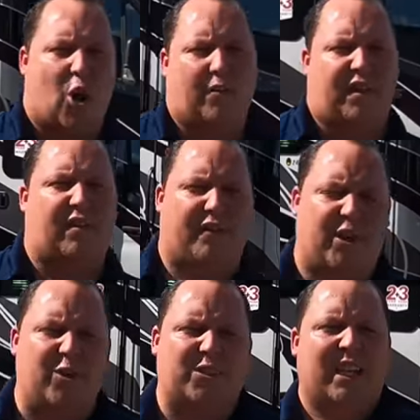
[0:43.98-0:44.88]
RV
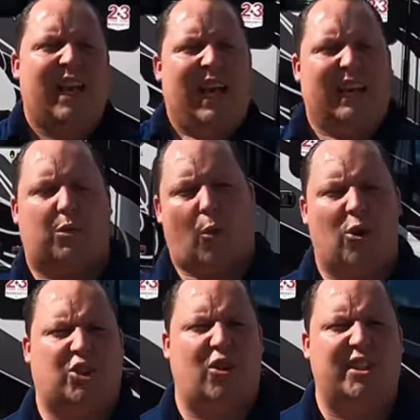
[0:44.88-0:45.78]
Reviews. It's the
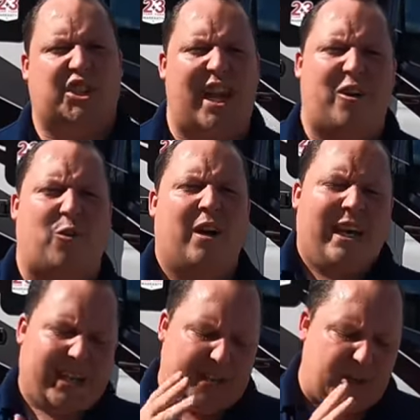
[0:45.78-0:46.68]
Only Channel
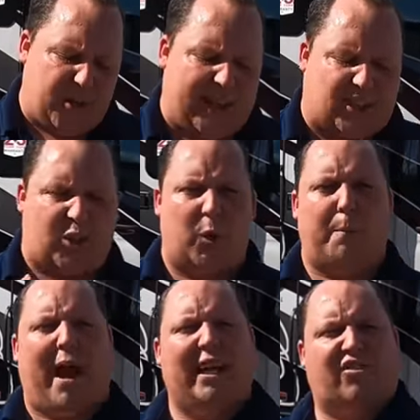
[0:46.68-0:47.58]
giving you that true
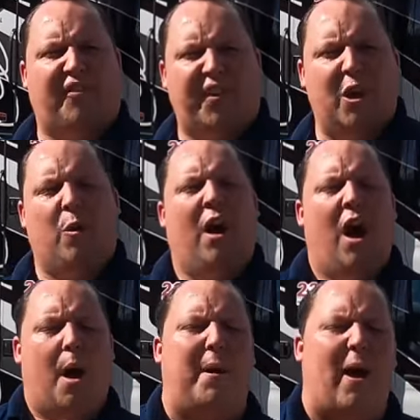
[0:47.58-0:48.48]
and biased review
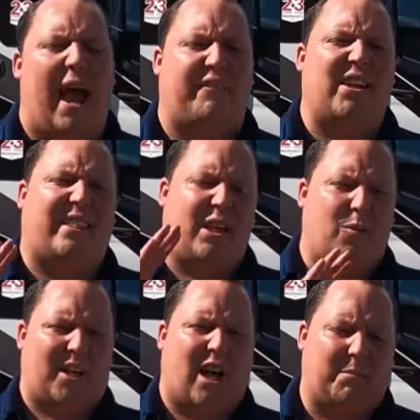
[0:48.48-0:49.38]
about
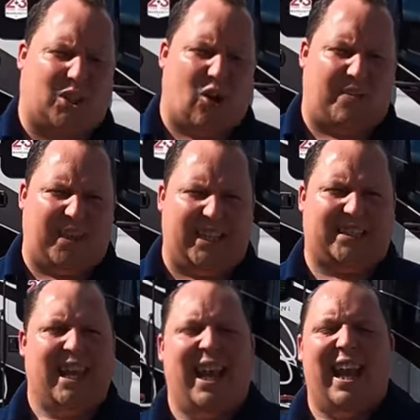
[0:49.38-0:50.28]
everything when it comes to
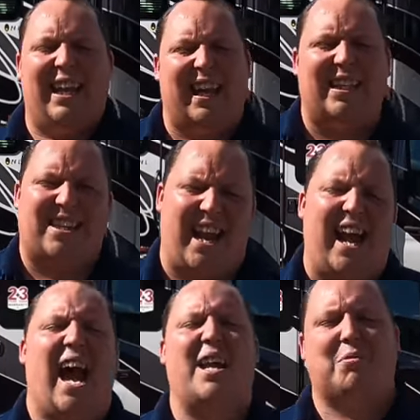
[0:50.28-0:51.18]
RVs. And again
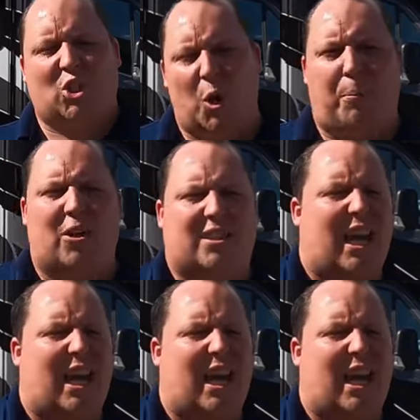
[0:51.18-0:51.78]
today, I am super